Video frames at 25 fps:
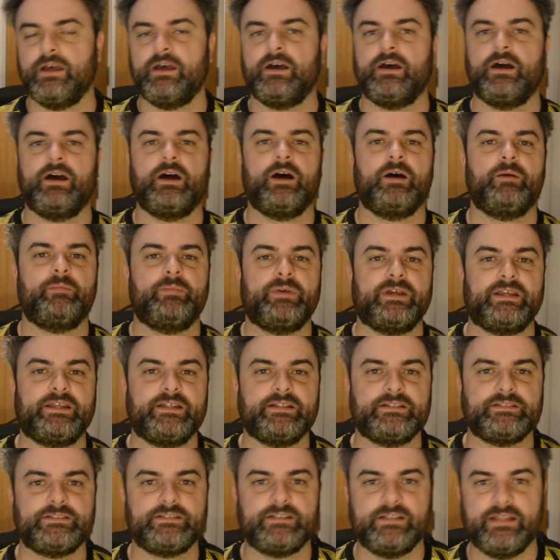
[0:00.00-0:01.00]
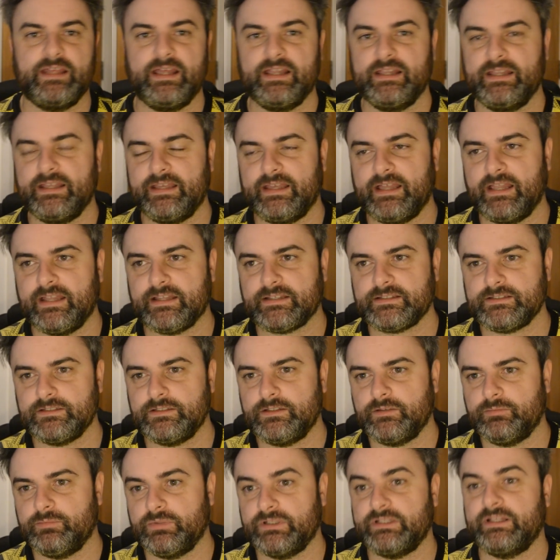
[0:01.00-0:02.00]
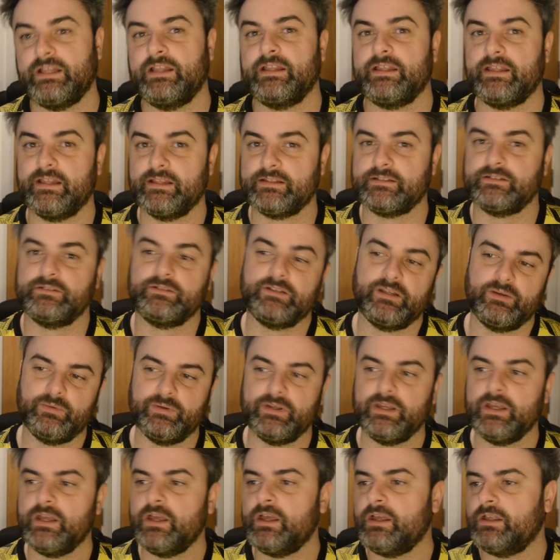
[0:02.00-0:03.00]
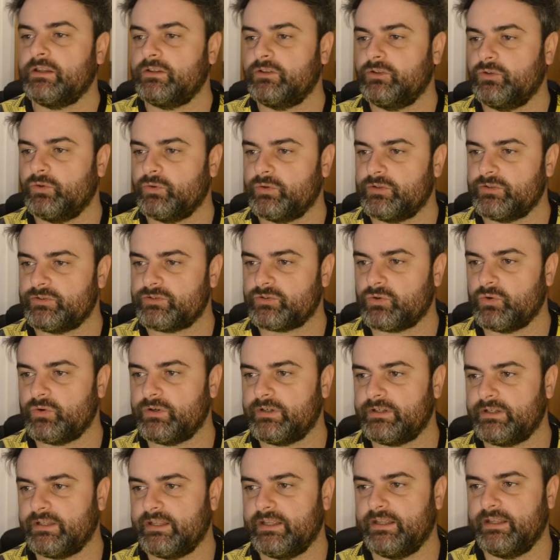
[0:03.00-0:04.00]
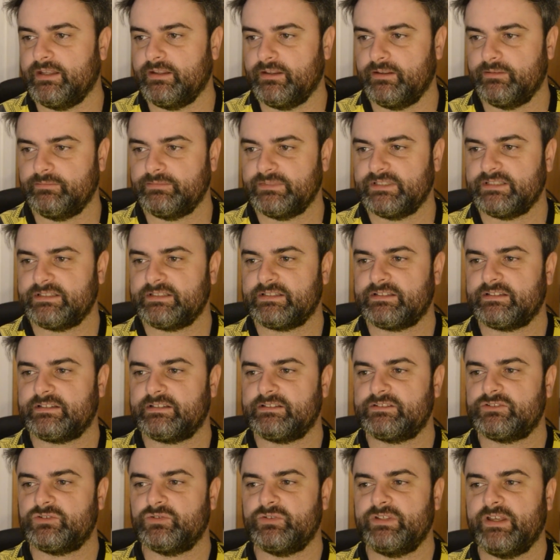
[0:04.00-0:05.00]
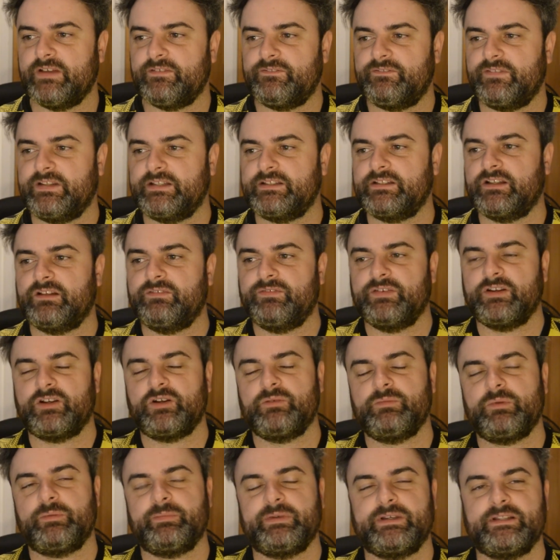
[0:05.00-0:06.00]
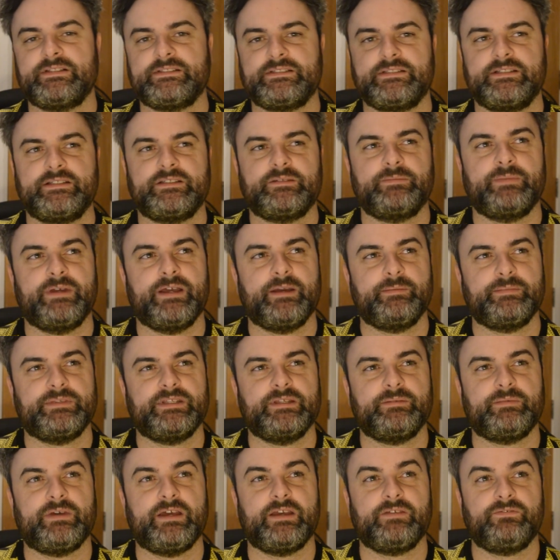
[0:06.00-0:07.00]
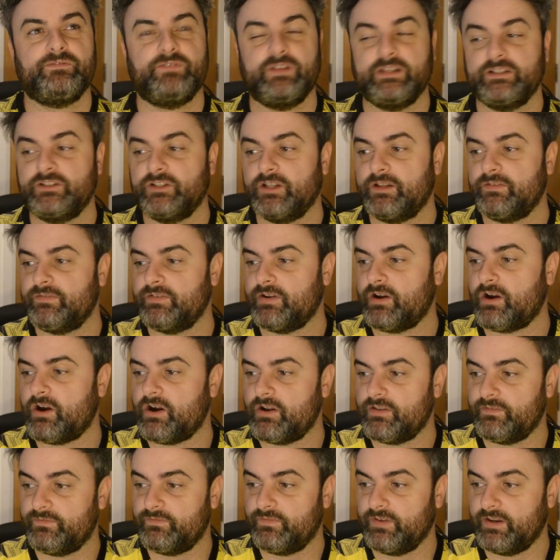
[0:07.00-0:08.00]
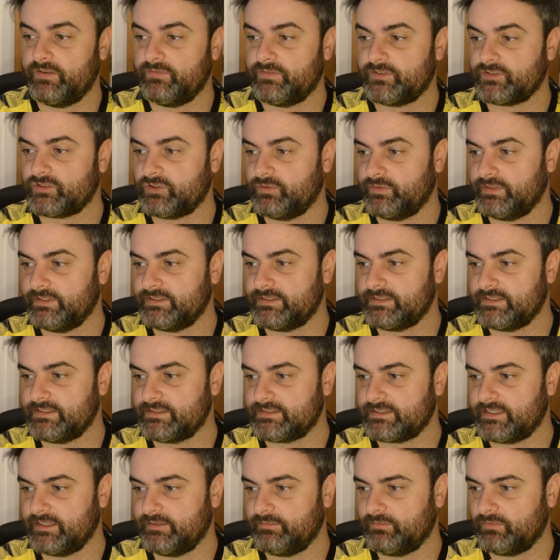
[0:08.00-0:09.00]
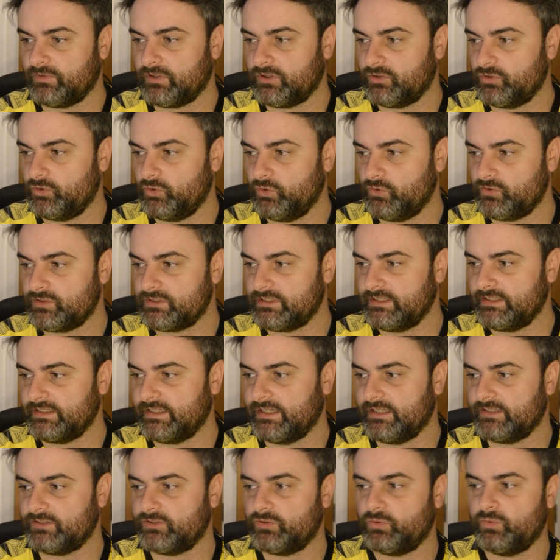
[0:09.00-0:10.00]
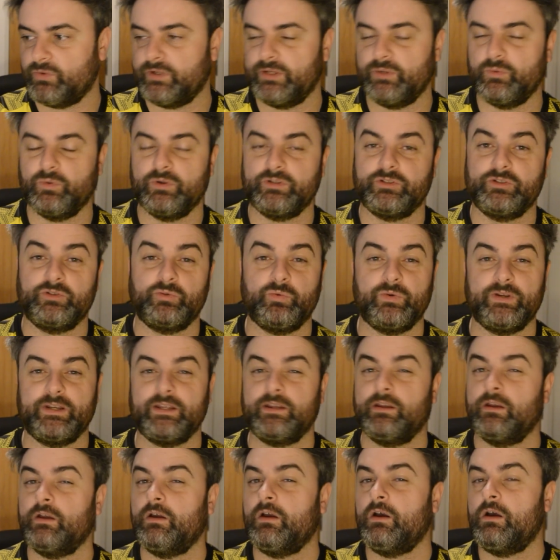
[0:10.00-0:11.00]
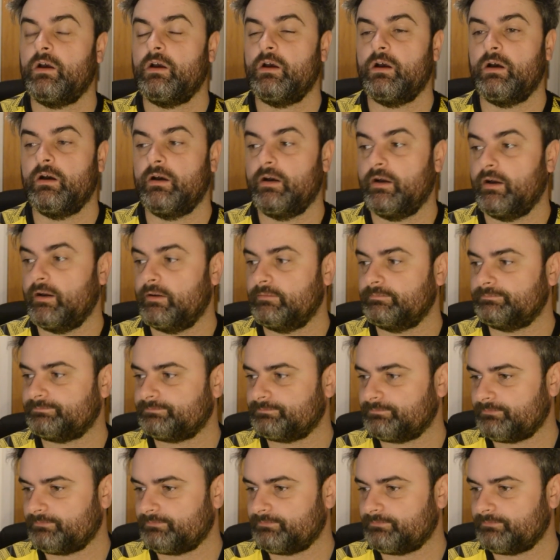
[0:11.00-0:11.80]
against LA Galaxy. But LA Galaxy, anyway, you know the score. So yeah, Philadelphia coming up against an Inter Miami team. I think Philadelphia are the favourites going into this game hugely at 21-20,